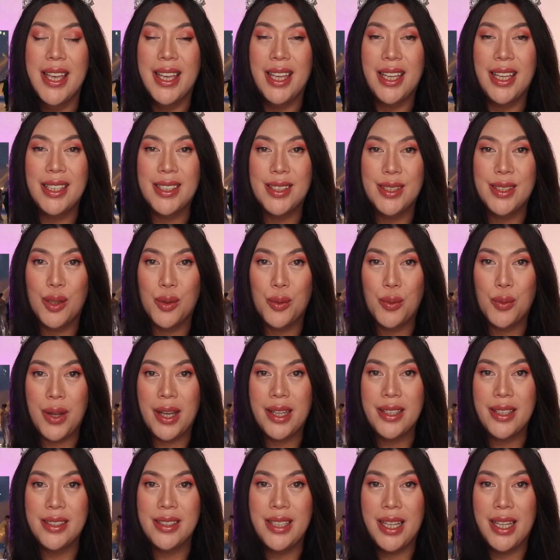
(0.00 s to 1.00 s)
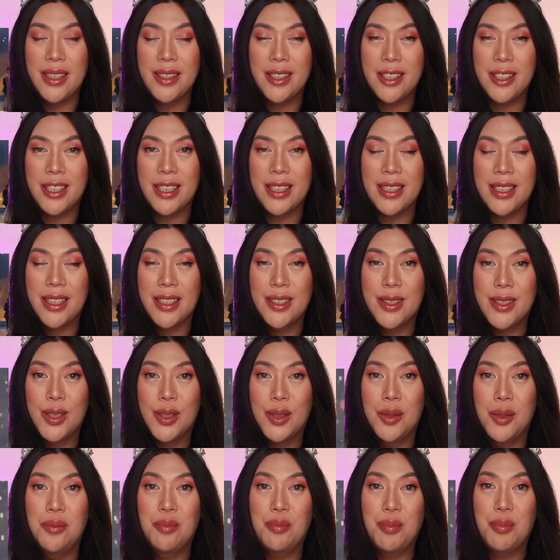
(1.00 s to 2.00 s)
is the right delegate to
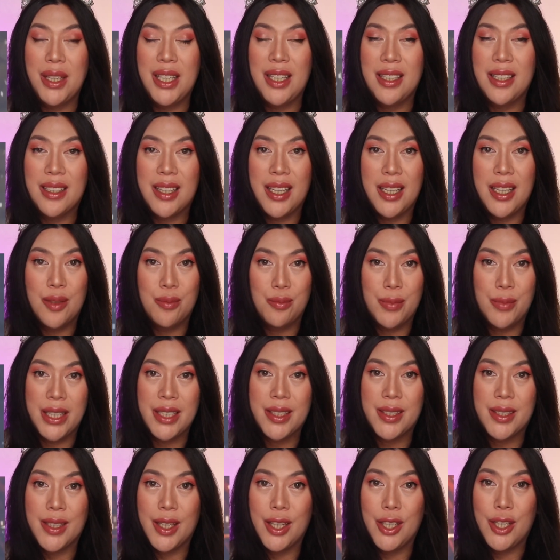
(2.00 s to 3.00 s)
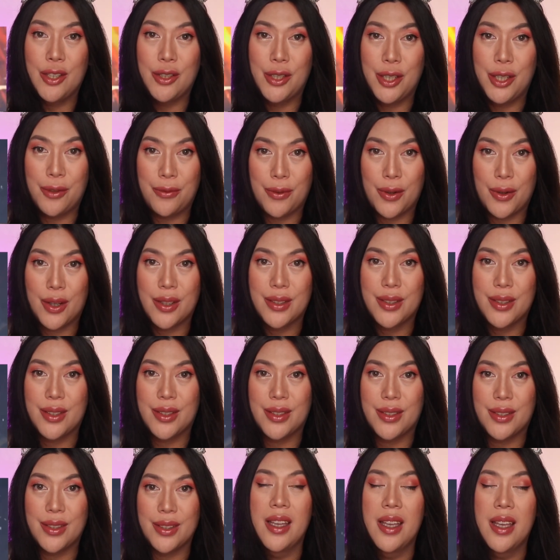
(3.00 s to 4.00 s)
compete in Miss
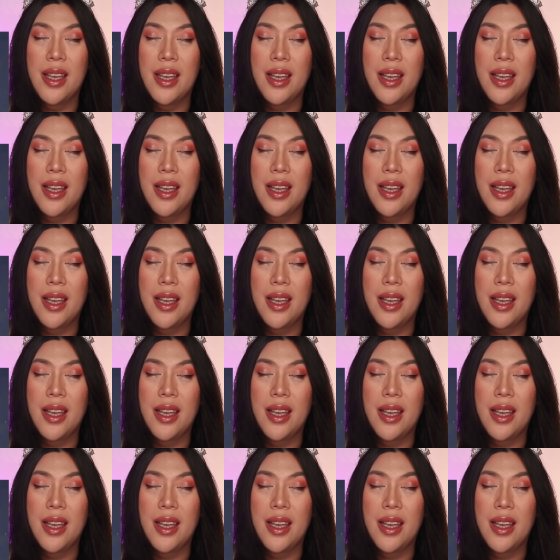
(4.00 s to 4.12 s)
Universe.